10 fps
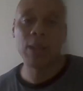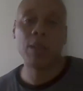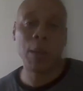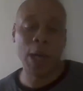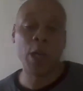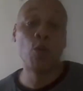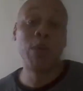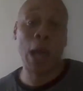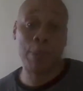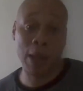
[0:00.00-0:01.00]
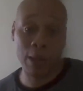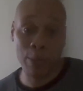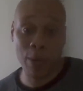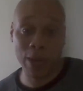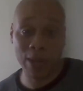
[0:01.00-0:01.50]
By the new Black Panther
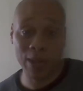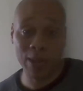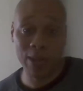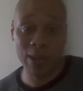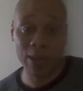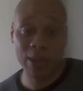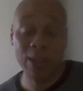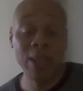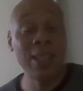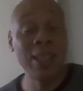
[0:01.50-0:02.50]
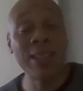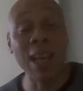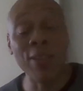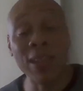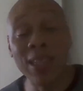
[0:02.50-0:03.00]
Party. He's
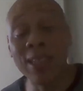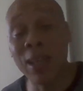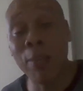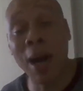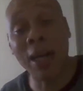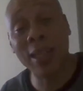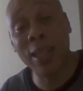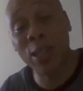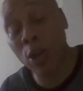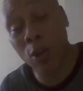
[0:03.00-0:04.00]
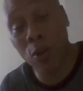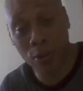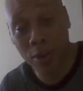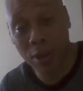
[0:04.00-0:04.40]
70 some odd years old,